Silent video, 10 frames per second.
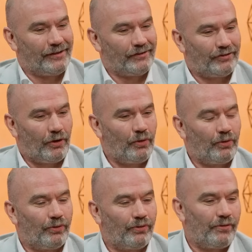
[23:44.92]

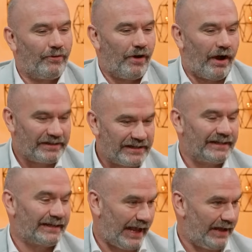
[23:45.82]
So I
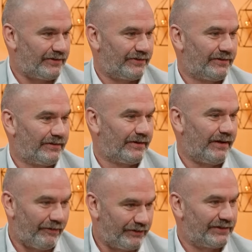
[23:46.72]
didn't get,
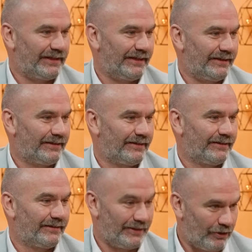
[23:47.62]
obviously,
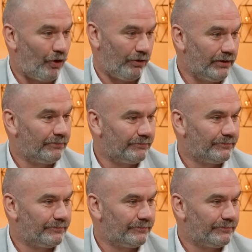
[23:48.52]
the oral.